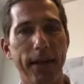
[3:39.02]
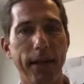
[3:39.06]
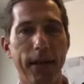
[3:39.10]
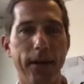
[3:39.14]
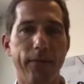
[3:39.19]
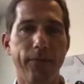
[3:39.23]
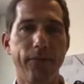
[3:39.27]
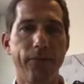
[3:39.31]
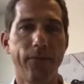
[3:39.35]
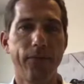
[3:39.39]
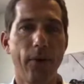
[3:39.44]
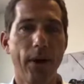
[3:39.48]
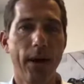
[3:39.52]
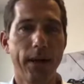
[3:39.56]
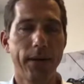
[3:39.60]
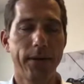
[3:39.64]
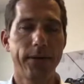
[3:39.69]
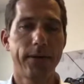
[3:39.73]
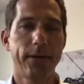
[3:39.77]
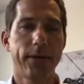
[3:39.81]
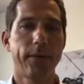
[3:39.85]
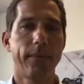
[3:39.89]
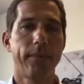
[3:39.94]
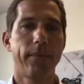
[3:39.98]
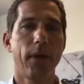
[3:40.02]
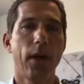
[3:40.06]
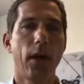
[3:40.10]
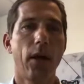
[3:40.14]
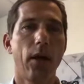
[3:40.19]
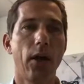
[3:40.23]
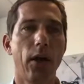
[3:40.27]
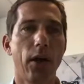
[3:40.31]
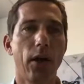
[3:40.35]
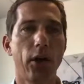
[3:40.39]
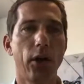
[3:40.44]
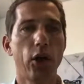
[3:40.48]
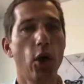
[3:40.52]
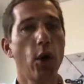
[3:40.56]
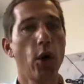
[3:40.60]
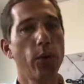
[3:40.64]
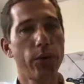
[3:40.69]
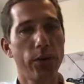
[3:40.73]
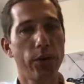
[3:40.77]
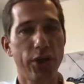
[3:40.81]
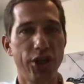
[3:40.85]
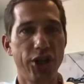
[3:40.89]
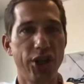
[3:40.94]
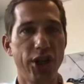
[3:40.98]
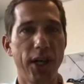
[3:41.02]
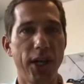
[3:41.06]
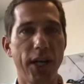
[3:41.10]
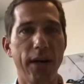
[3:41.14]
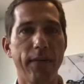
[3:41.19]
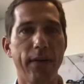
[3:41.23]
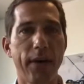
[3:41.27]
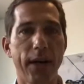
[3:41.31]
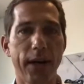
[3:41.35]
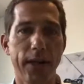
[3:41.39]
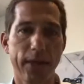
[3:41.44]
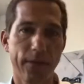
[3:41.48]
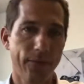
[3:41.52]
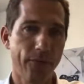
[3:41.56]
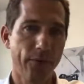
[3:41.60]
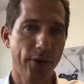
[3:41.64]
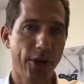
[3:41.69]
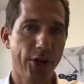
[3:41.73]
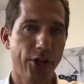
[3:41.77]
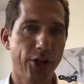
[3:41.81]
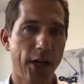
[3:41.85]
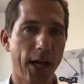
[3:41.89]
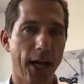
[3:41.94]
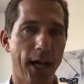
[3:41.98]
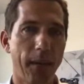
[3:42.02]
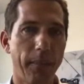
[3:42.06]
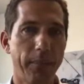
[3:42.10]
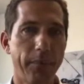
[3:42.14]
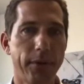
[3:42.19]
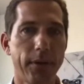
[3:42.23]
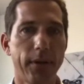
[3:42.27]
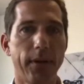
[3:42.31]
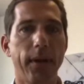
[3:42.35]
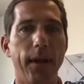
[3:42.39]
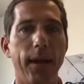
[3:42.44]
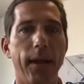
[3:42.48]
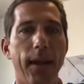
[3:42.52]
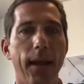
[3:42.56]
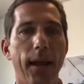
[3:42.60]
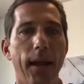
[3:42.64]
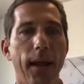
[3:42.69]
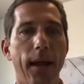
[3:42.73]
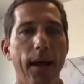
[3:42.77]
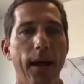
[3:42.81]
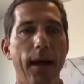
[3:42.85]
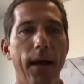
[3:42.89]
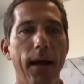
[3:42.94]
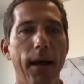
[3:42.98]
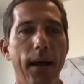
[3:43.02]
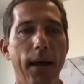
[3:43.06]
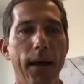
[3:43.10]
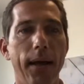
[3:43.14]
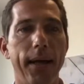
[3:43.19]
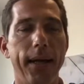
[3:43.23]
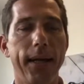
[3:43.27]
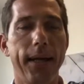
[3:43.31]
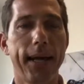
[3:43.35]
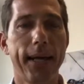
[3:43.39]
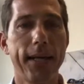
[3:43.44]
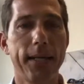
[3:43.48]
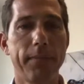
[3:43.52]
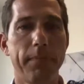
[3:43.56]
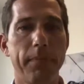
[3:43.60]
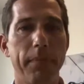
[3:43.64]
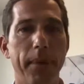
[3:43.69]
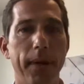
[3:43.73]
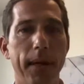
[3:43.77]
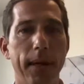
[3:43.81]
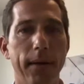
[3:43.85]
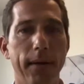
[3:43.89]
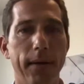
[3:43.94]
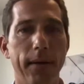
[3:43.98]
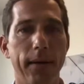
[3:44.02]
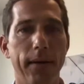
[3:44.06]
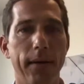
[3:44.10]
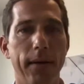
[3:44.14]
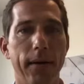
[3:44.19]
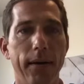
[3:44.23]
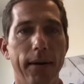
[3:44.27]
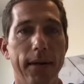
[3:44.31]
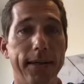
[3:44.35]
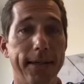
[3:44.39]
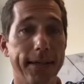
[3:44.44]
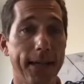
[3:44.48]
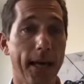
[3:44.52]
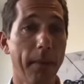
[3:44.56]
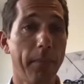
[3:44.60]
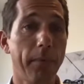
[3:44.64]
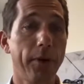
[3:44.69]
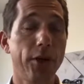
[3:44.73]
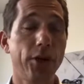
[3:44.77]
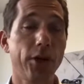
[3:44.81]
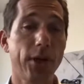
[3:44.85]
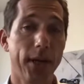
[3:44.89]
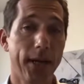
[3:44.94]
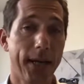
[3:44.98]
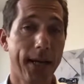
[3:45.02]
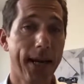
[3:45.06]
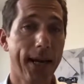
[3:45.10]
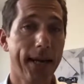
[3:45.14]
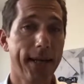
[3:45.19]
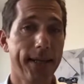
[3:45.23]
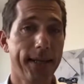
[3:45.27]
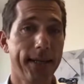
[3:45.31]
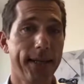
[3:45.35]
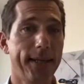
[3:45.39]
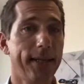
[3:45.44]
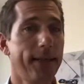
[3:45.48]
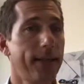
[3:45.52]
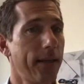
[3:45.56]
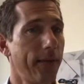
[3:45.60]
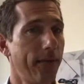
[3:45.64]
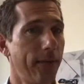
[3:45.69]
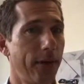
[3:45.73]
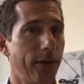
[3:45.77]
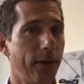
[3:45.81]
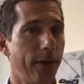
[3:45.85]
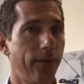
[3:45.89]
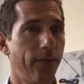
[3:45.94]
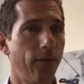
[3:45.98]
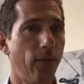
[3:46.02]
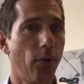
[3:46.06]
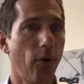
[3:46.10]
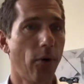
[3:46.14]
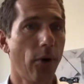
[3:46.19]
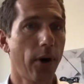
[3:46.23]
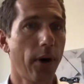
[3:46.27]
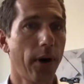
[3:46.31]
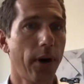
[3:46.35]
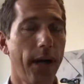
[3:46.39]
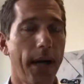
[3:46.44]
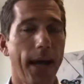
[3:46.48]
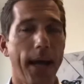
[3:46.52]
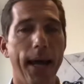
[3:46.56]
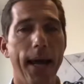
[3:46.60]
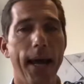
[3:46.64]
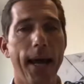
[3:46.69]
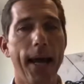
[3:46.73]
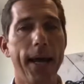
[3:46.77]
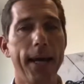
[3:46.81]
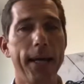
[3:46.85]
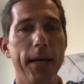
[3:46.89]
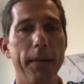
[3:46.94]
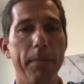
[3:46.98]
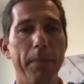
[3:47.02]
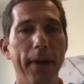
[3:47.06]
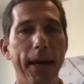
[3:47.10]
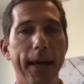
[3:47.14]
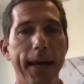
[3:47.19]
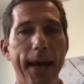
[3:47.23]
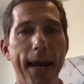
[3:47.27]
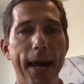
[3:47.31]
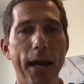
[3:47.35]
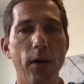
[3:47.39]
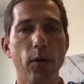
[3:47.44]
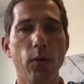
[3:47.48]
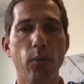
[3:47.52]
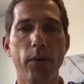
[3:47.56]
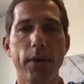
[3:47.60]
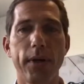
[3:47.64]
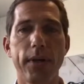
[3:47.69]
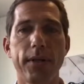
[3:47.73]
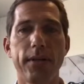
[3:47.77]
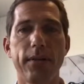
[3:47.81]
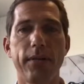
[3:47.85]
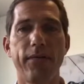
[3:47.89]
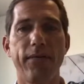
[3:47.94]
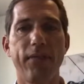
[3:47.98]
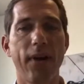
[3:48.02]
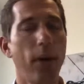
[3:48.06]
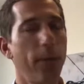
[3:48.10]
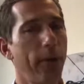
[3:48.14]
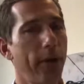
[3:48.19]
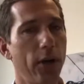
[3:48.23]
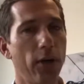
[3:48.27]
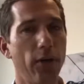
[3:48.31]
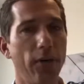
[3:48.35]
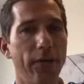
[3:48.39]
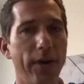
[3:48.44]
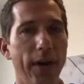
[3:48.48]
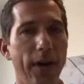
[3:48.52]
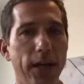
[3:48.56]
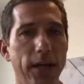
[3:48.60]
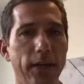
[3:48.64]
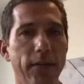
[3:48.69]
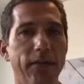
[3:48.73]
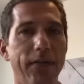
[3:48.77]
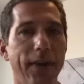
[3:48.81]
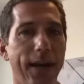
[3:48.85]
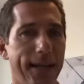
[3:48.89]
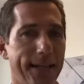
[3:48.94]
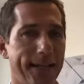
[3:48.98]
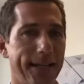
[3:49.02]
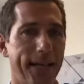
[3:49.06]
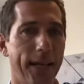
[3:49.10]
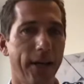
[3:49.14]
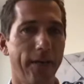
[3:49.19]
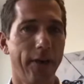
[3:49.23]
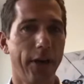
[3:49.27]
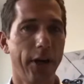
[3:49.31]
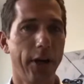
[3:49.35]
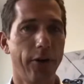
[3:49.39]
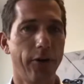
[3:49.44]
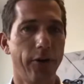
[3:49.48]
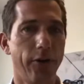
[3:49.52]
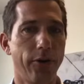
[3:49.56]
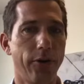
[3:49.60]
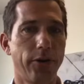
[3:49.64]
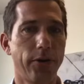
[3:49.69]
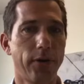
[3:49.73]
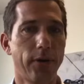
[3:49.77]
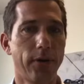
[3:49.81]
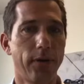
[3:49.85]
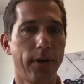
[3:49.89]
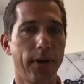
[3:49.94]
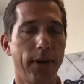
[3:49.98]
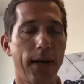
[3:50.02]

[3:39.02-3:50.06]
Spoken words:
Annecy in France, close to Geneva in the French Alps. It has been established in 1974, and it began with very innovative excavators.